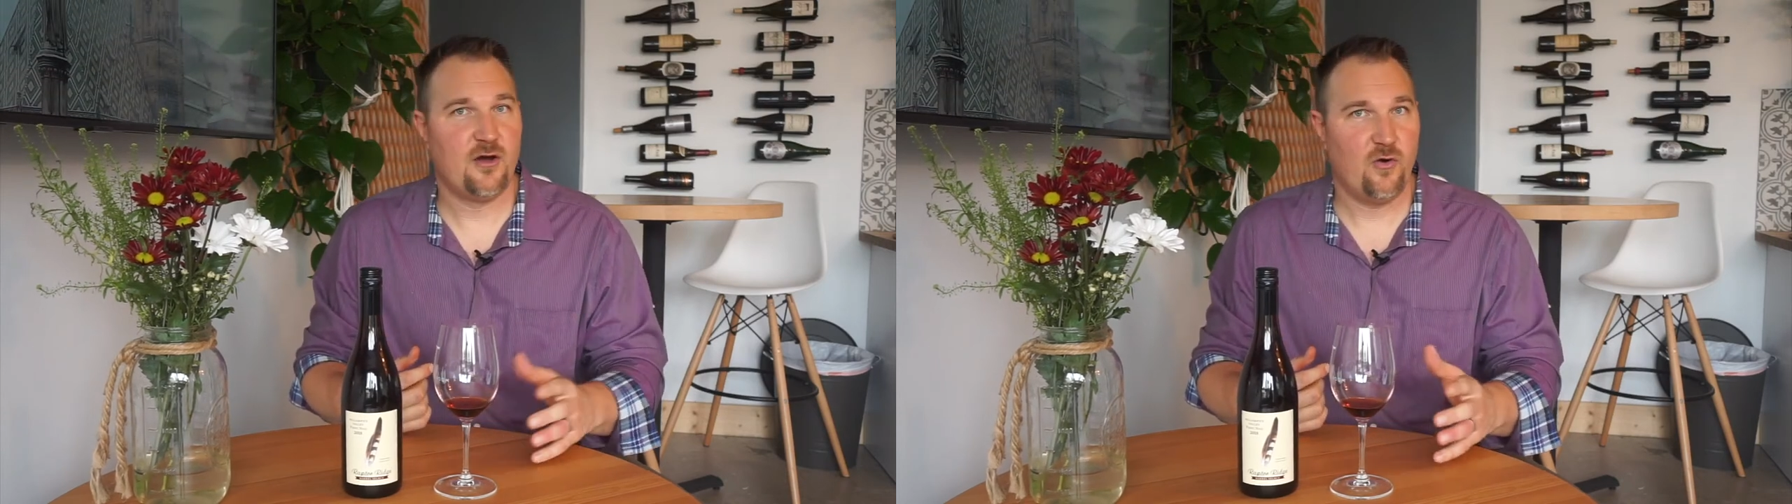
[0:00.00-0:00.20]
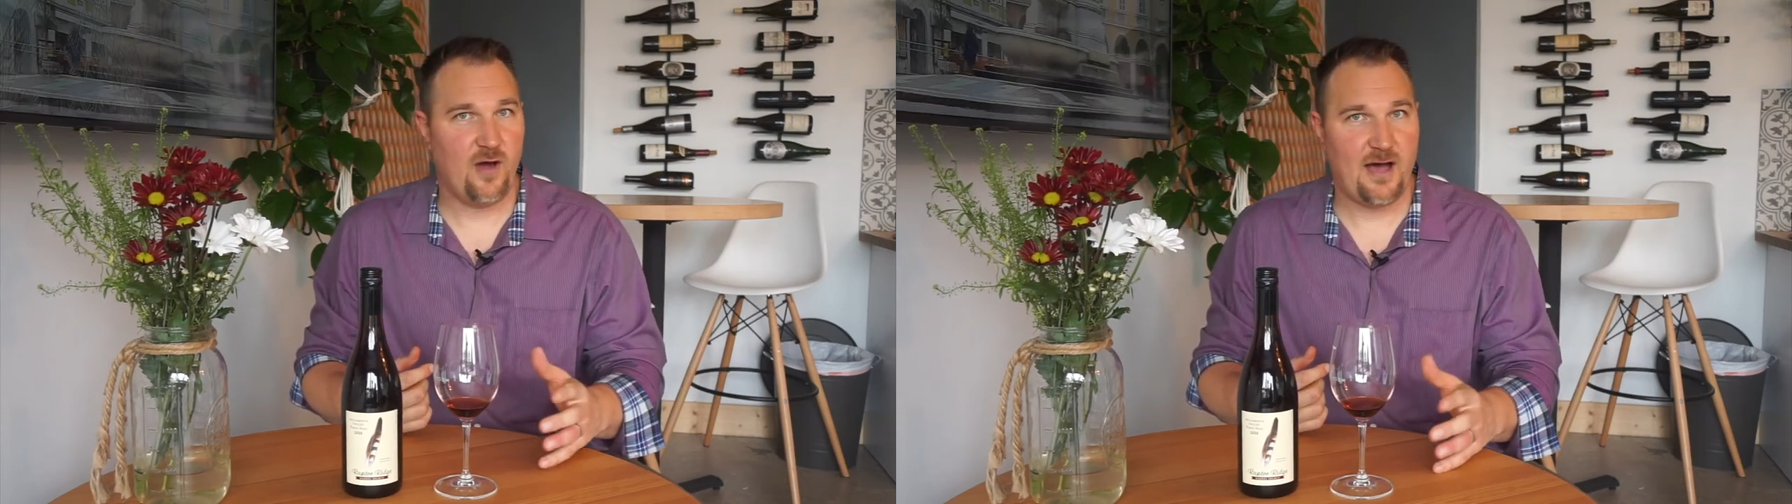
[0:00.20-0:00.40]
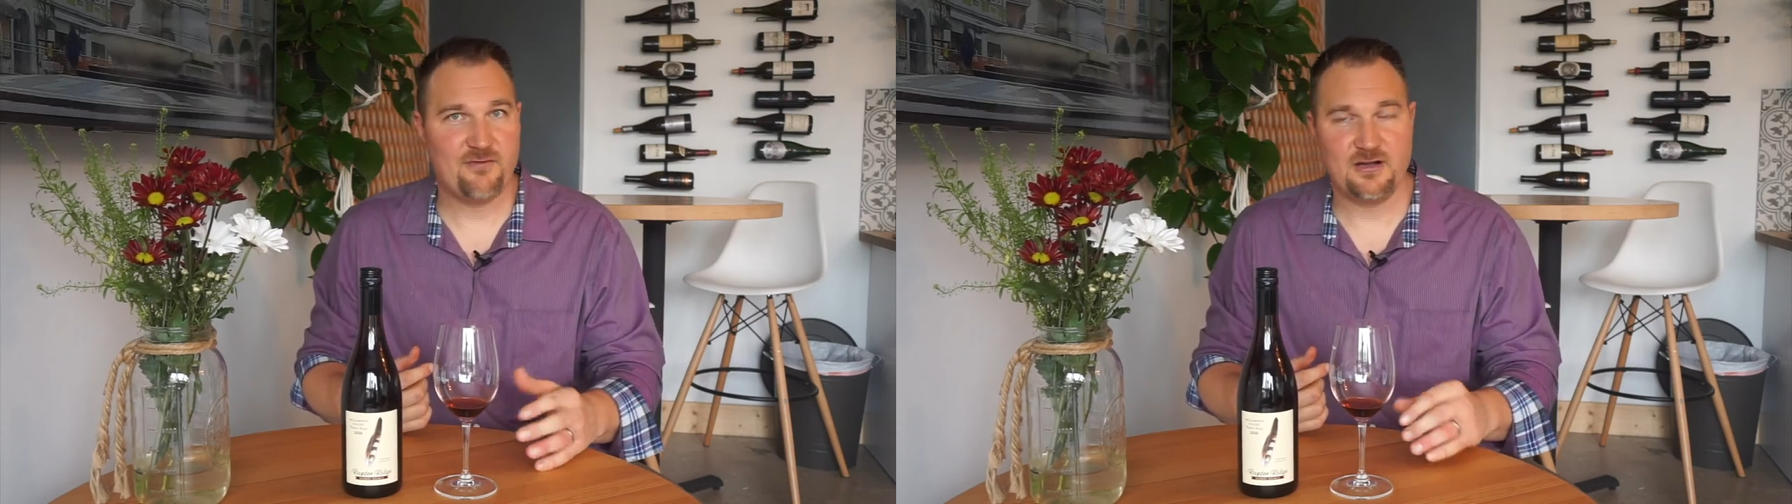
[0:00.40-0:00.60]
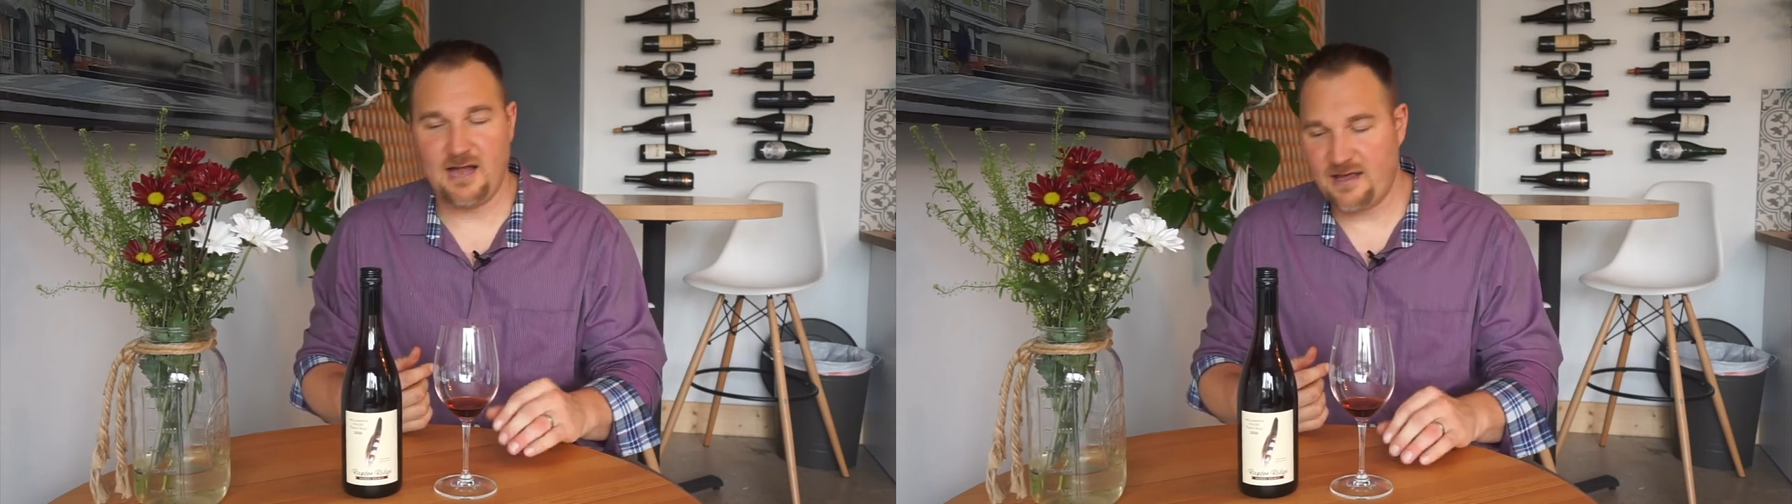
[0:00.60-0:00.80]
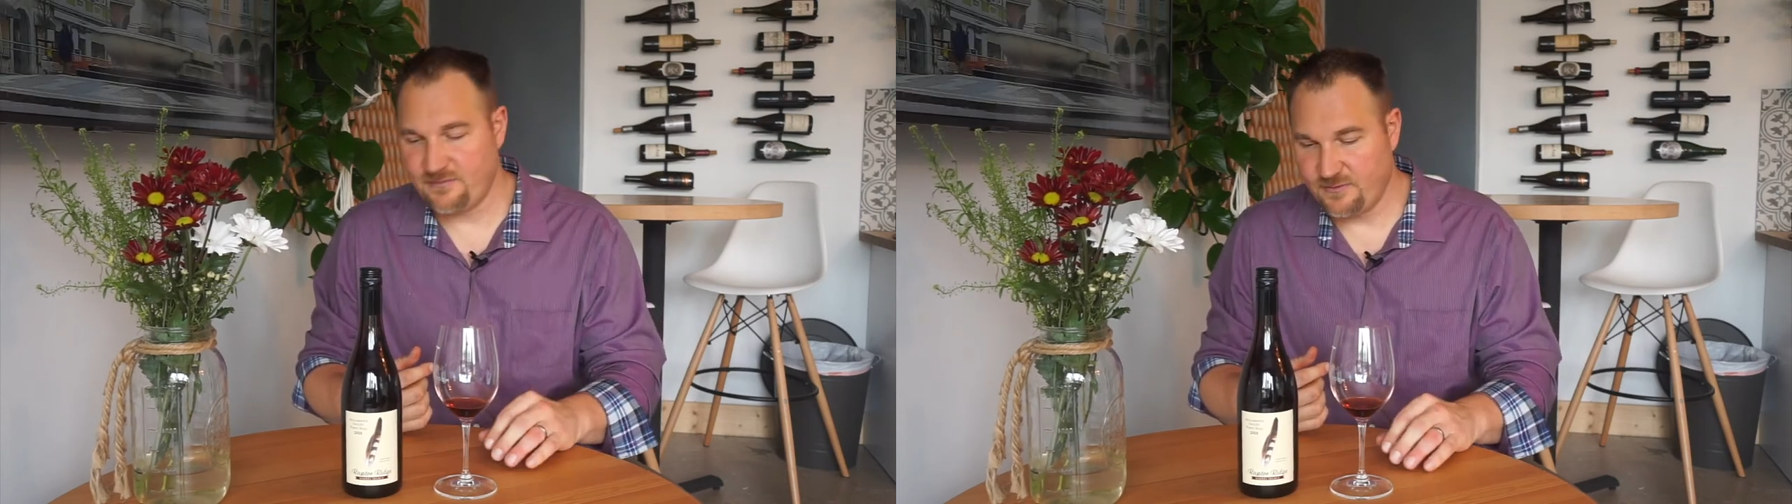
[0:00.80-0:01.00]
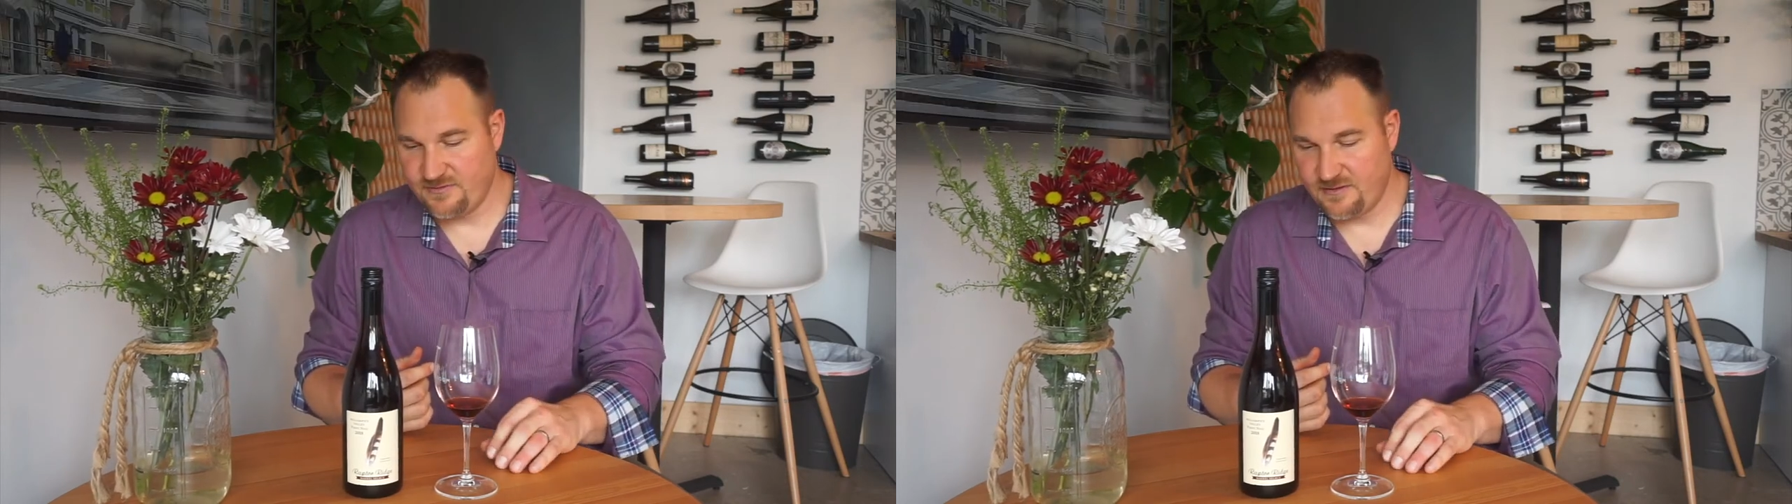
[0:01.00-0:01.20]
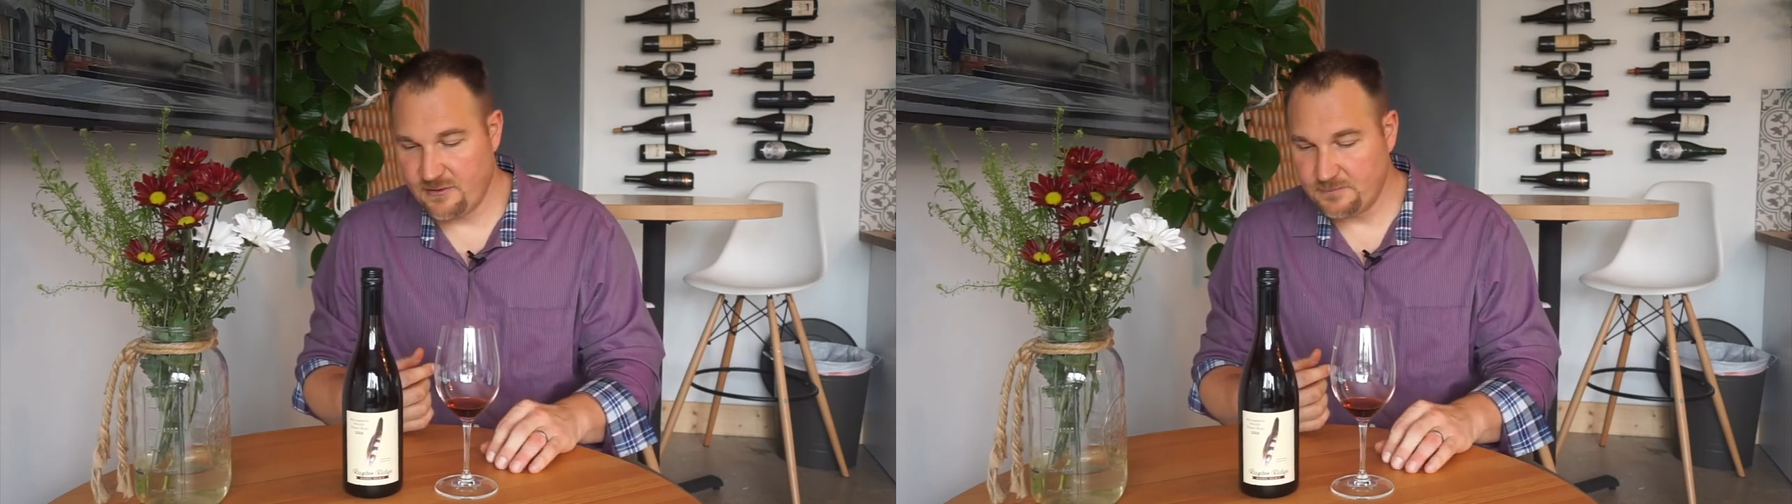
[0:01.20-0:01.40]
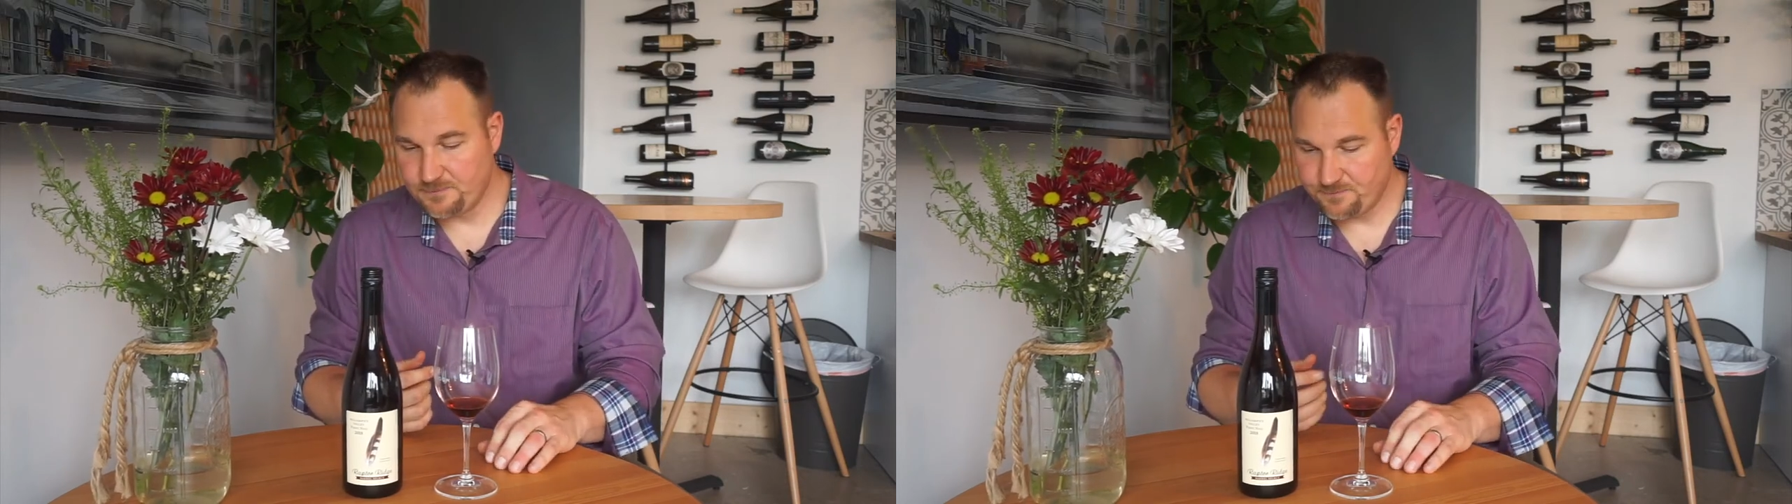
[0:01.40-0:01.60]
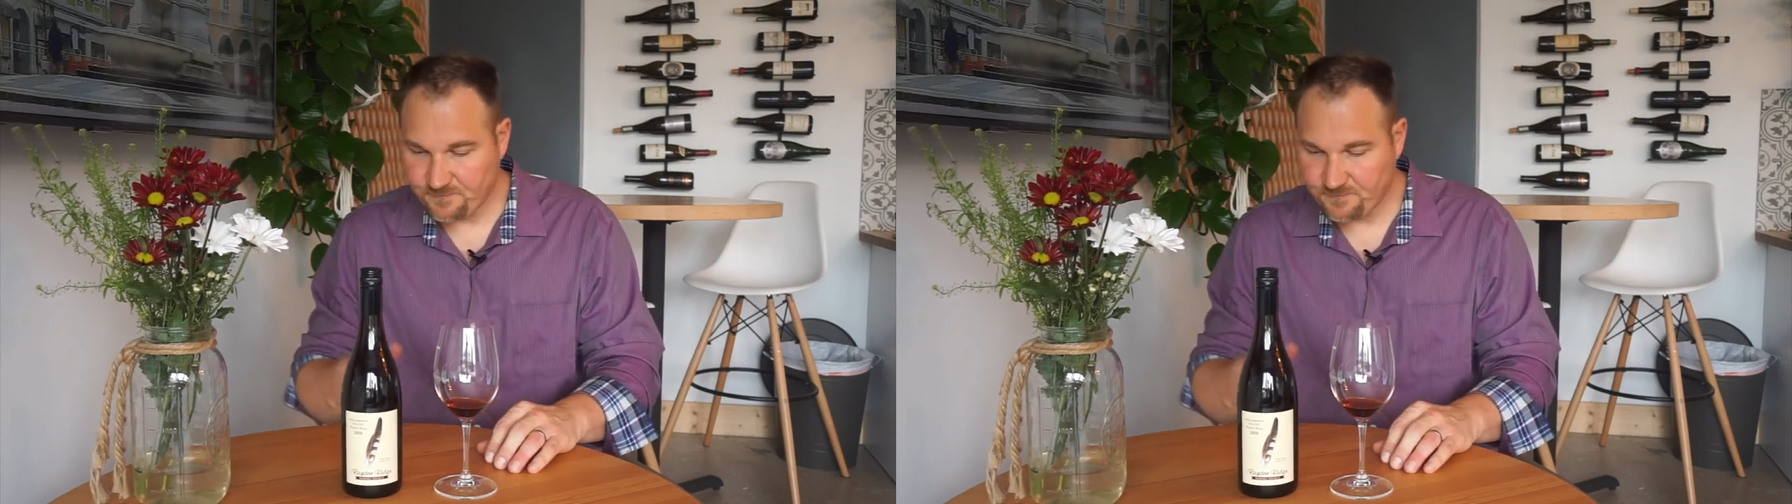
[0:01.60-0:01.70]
or have a glass with dinner.